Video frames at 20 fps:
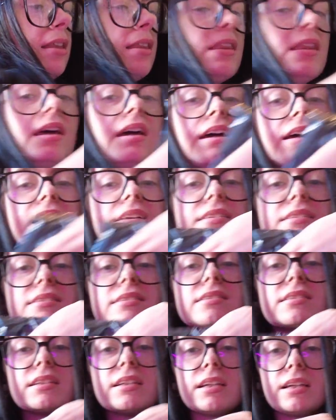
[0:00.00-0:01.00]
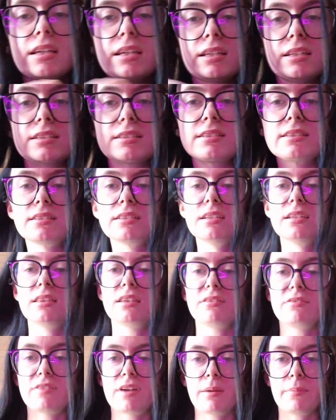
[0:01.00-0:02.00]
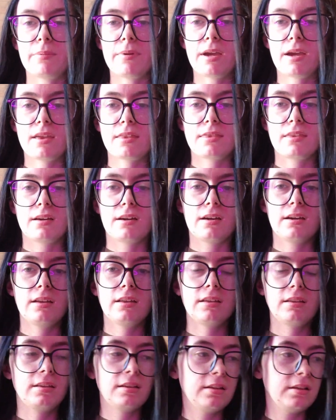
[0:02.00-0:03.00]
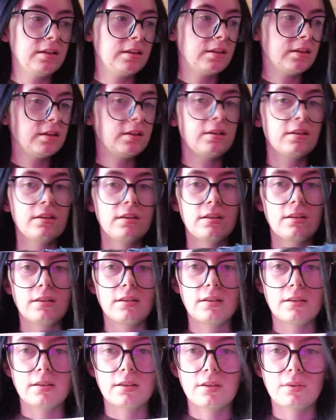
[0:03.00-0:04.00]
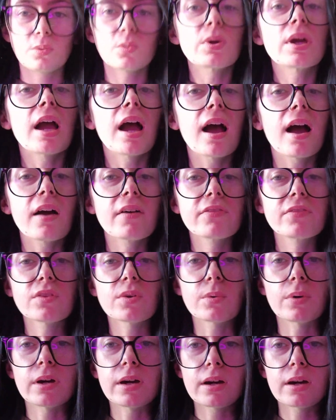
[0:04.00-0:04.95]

this is the fabric that we have to